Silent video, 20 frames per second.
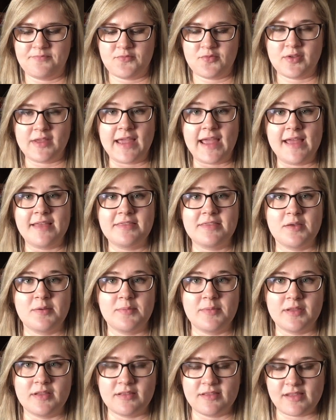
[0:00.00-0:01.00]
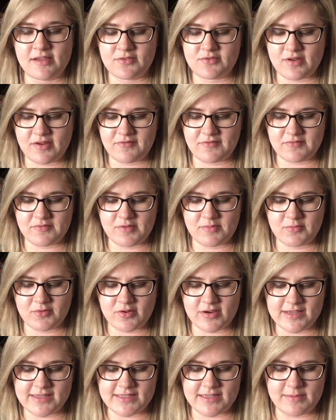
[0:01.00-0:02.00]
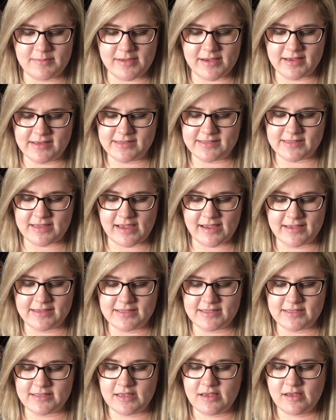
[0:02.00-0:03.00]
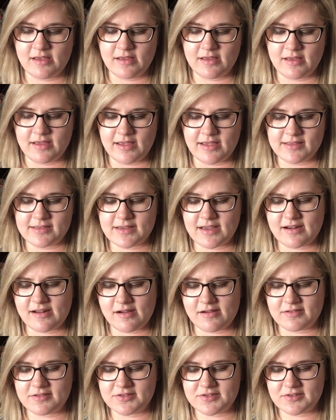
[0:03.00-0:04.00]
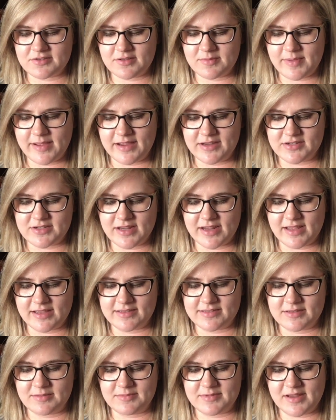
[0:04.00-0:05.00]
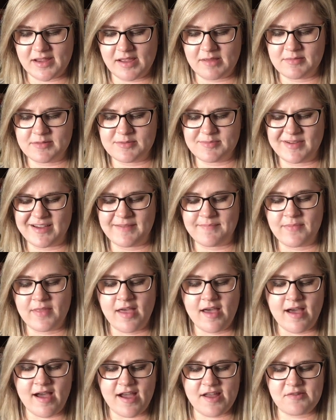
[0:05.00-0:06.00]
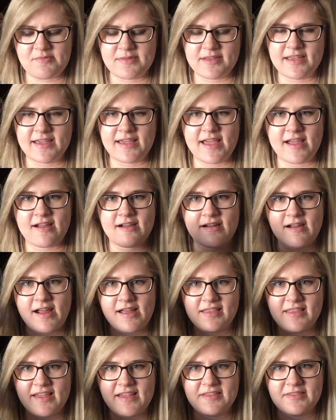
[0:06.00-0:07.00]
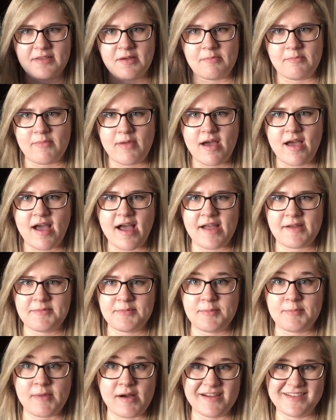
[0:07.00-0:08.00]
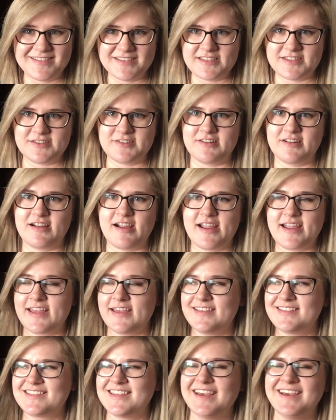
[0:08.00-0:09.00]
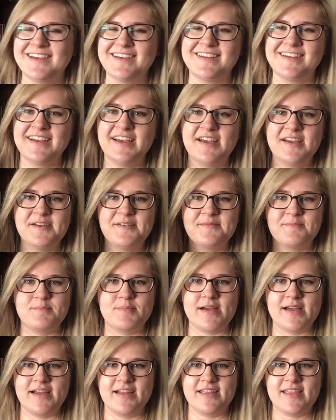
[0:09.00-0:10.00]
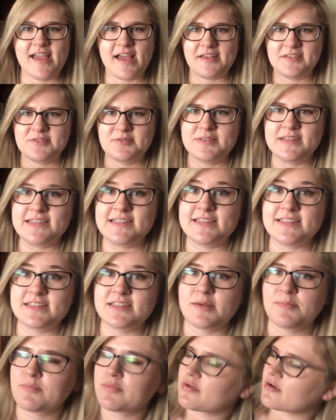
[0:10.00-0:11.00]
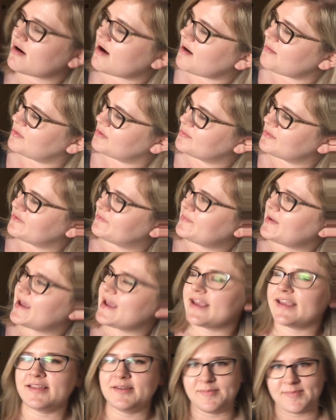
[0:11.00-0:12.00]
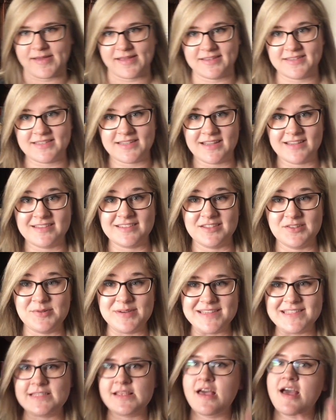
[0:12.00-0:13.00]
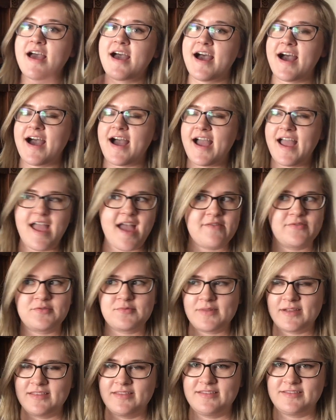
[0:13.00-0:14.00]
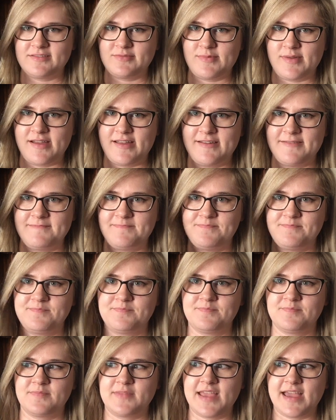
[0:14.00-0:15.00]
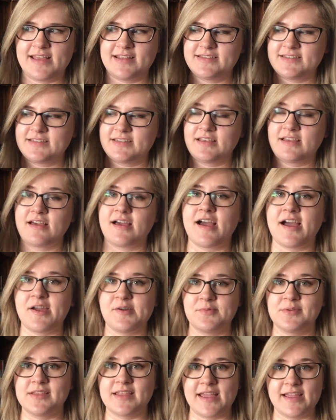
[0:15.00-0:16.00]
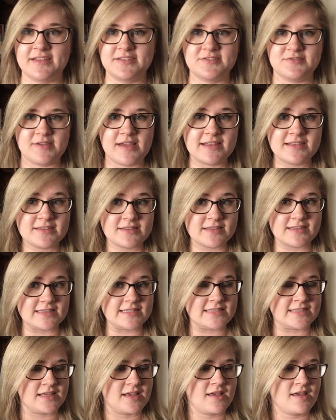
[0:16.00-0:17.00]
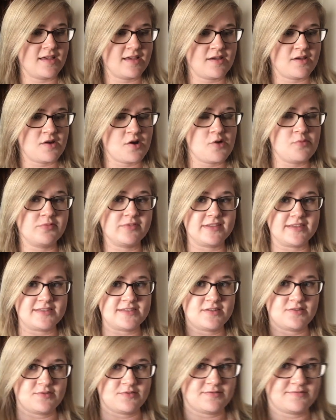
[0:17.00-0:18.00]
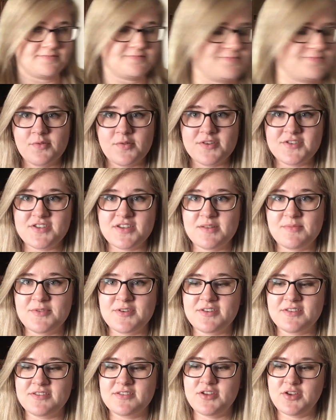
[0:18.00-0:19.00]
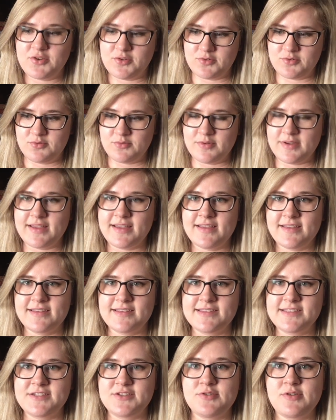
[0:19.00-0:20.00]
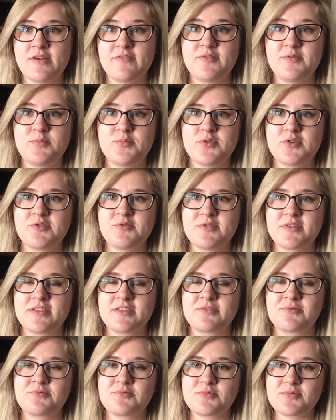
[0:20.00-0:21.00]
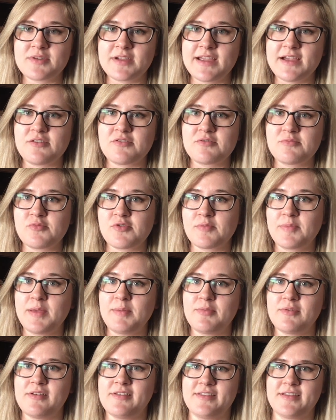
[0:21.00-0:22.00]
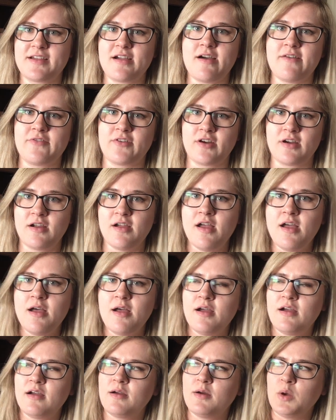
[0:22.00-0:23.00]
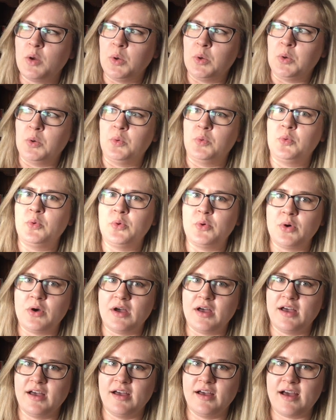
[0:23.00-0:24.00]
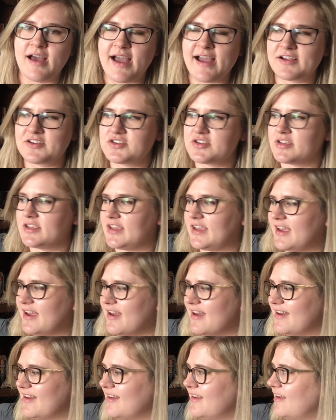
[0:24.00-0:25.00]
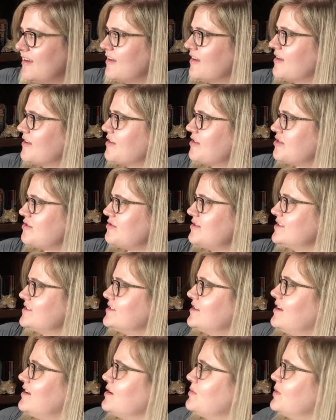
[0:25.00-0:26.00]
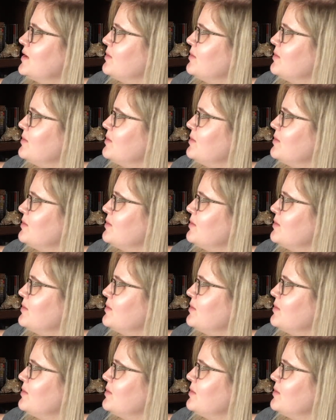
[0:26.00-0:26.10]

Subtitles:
really hate them and they drive them crazy because I guess it's kind of hard to turn the page, I guess, sometimes. But I don't really care. I like them. I'm a monster, I guess. But yeah, so this is The Problem of Pain by C.S. Lewis. I haven't read this one yet. I would like to get to this hopefully soon. Question number two is, do you have a book with three or more people on the cover? Ooh, actually, three is a lot of